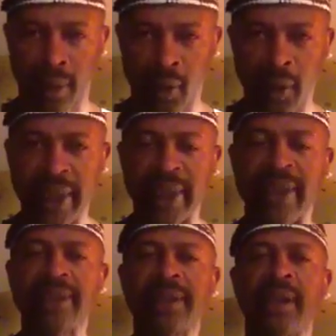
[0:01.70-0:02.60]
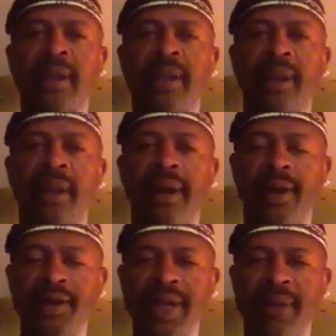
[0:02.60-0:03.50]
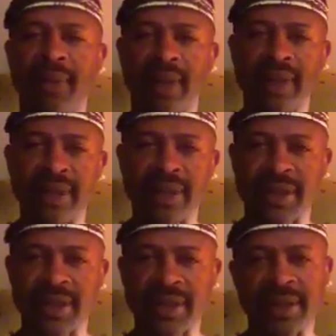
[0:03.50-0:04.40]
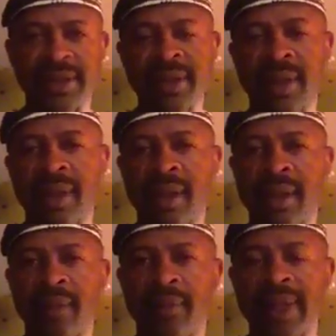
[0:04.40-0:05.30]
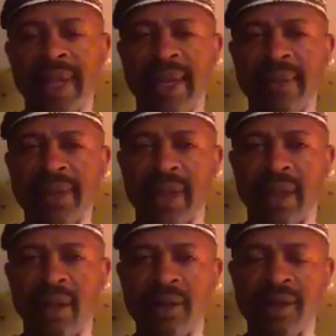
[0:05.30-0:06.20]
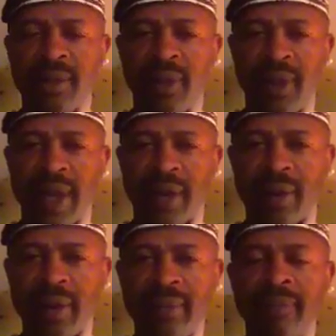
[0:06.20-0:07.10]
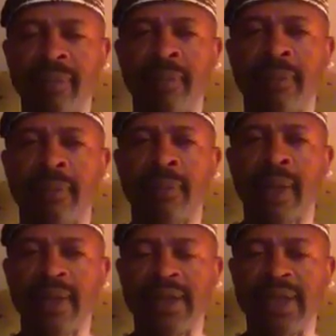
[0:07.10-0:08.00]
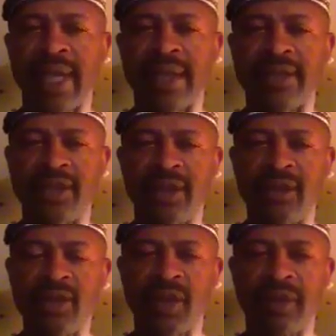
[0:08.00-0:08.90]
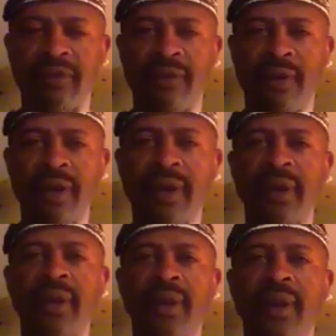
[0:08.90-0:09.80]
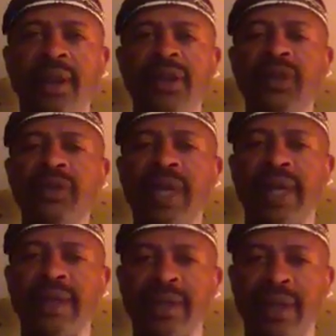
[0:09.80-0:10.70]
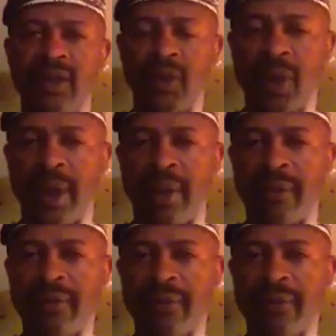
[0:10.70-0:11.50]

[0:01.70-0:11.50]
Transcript: Greetings, Hotep brothers and sisters. My name is Nkosi Mundari. Today is June 24th, 2012.